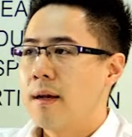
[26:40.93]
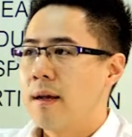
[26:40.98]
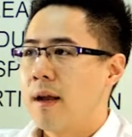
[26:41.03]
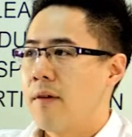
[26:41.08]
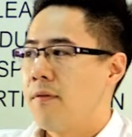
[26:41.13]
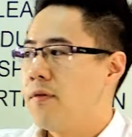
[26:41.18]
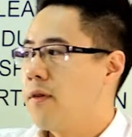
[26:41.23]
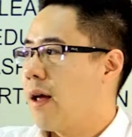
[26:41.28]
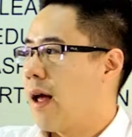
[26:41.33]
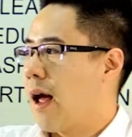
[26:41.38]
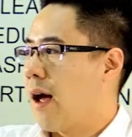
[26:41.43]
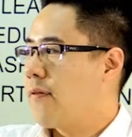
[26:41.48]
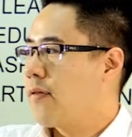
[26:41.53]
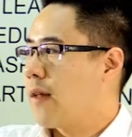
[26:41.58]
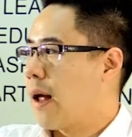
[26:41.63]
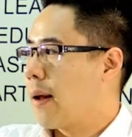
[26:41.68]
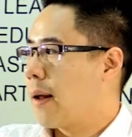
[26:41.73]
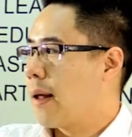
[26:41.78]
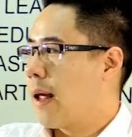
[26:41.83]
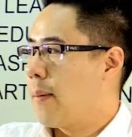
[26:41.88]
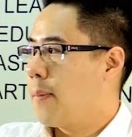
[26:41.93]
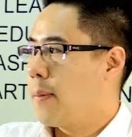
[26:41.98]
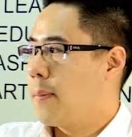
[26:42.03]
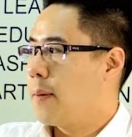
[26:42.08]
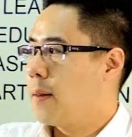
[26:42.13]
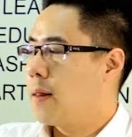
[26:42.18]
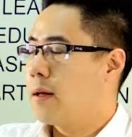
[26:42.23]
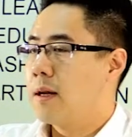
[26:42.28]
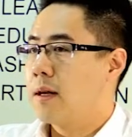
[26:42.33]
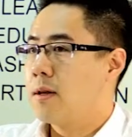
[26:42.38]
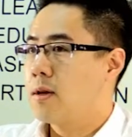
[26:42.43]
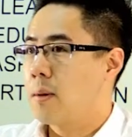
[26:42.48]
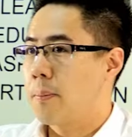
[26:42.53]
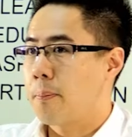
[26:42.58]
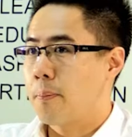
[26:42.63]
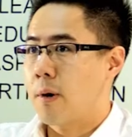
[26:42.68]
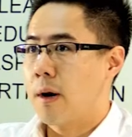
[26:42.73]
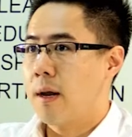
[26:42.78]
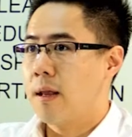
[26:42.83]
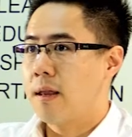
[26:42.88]
Now, if you have that capability to
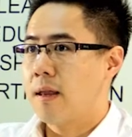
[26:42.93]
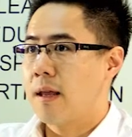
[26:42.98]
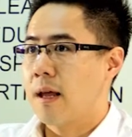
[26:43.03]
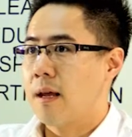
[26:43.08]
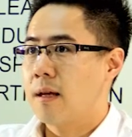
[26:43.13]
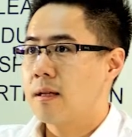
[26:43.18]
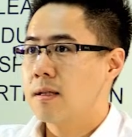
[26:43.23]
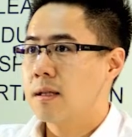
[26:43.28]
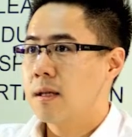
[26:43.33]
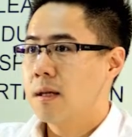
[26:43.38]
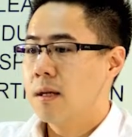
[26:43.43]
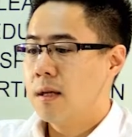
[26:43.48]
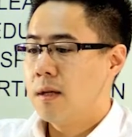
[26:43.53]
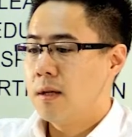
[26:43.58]
print things,